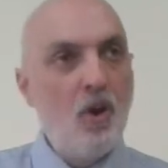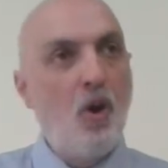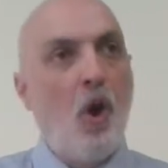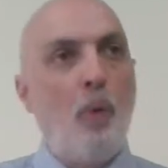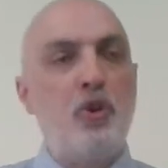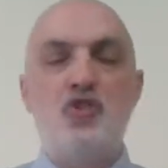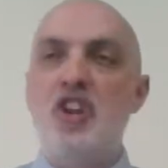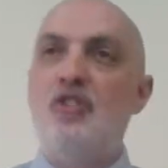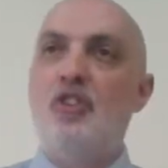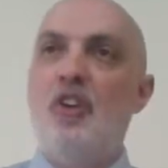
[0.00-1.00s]
Or would
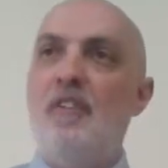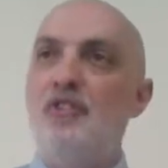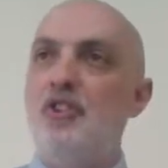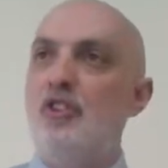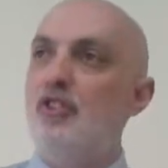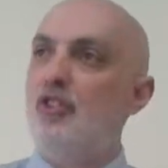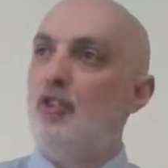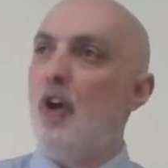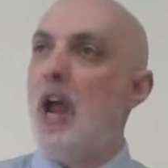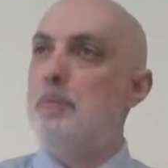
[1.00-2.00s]
Jesus have to
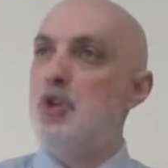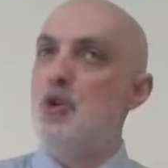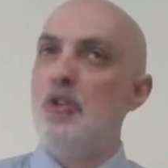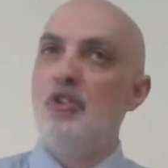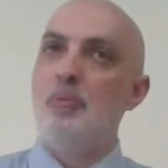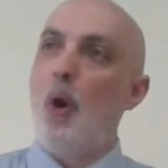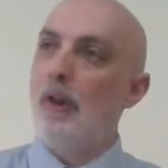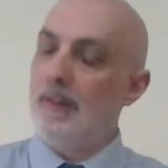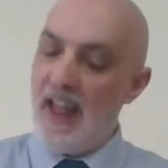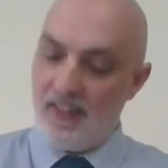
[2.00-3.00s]
describe you this
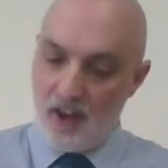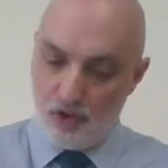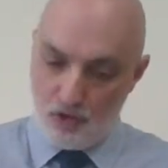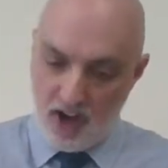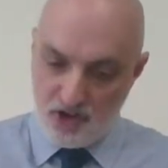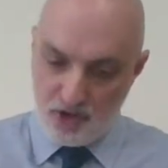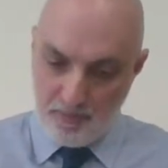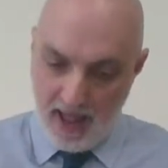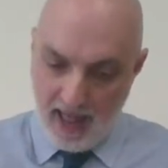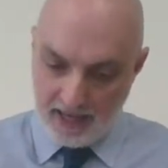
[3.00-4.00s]
morning like this rich
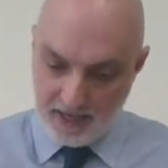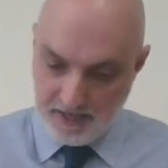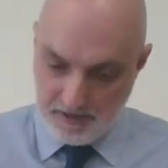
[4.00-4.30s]
man?